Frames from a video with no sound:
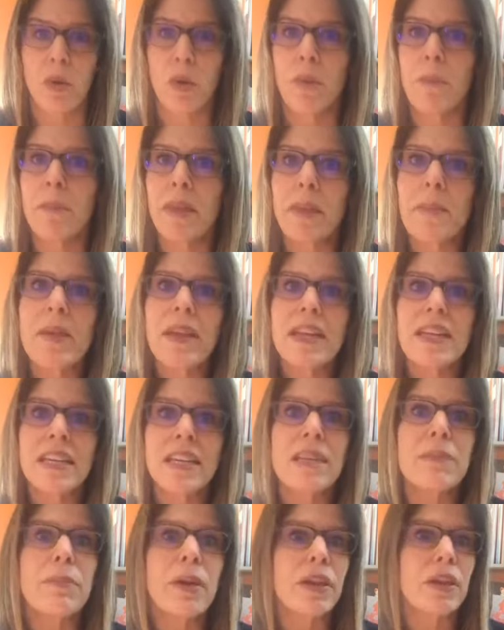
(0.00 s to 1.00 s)
or maybe I
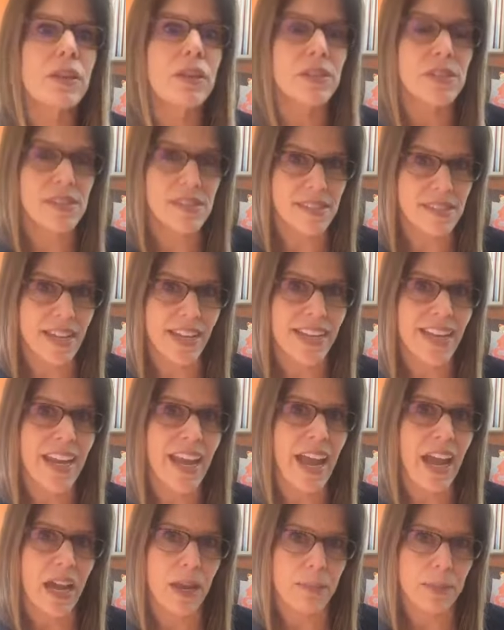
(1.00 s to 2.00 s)
need better study
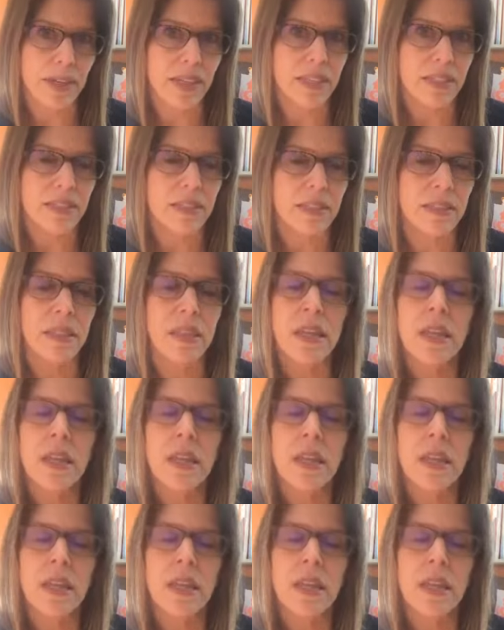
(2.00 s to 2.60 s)
habits.